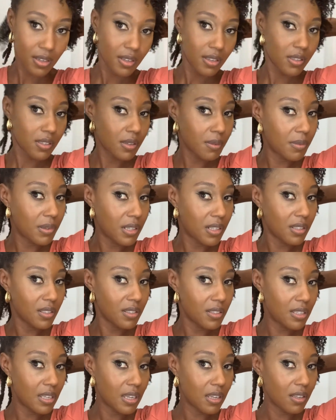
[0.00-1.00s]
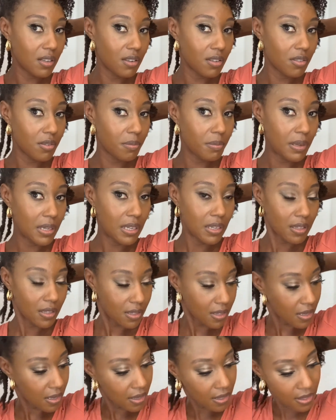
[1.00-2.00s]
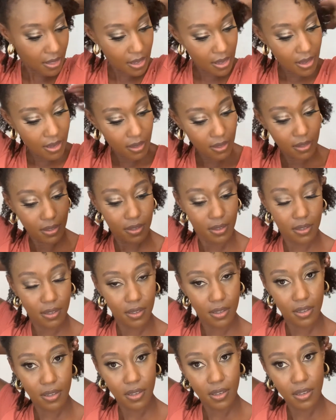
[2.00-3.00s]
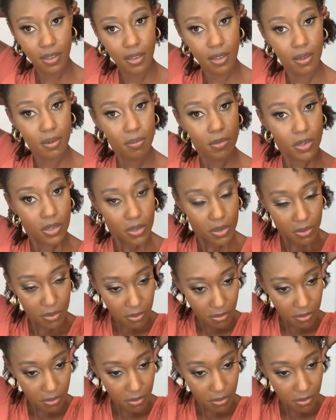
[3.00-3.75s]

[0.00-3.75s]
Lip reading: So I'm going to take another piece like that. I'm going to